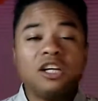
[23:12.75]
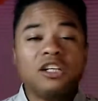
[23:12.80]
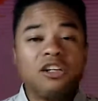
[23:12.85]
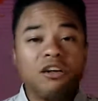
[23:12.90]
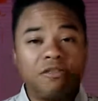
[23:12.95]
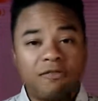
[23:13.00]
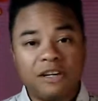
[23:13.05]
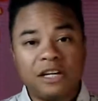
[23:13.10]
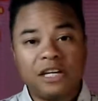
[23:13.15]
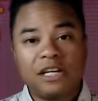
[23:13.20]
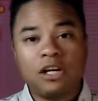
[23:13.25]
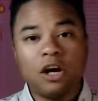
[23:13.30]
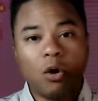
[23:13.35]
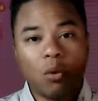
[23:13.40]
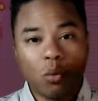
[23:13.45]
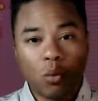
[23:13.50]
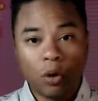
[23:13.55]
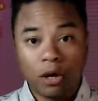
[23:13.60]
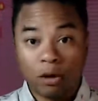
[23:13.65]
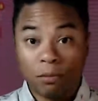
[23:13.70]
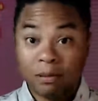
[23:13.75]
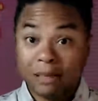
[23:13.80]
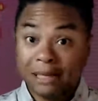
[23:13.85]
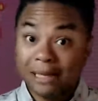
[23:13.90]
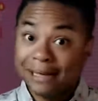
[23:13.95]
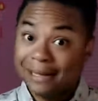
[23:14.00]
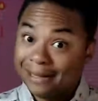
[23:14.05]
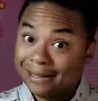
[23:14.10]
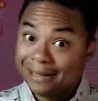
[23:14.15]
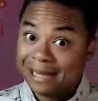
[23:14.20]
your video will
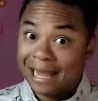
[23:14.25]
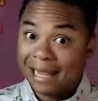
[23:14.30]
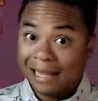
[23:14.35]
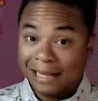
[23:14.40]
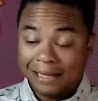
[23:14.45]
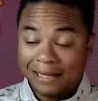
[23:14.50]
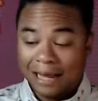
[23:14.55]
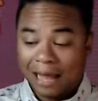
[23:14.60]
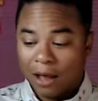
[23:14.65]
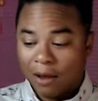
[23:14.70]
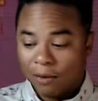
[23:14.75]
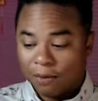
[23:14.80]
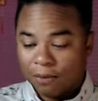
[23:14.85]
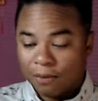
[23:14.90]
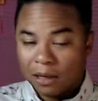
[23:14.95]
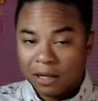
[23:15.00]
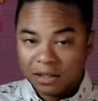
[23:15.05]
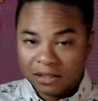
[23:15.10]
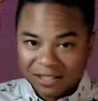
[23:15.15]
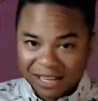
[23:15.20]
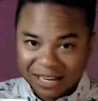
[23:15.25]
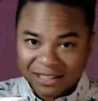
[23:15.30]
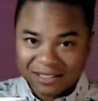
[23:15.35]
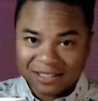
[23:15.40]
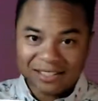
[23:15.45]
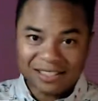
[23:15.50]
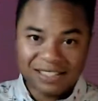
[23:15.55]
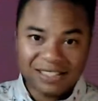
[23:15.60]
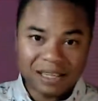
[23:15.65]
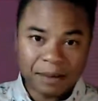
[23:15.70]
be taken down. Take a
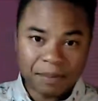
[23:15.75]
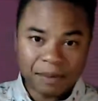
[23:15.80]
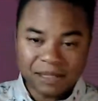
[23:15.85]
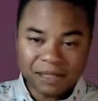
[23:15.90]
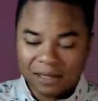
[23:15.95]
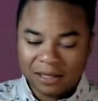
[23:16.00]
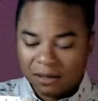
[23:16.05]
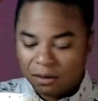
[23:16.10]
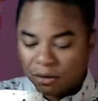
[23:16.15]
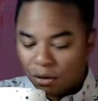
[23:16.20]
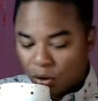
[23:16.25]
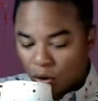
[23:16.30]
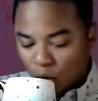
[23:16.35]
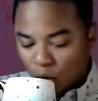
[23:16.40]
sip of tea.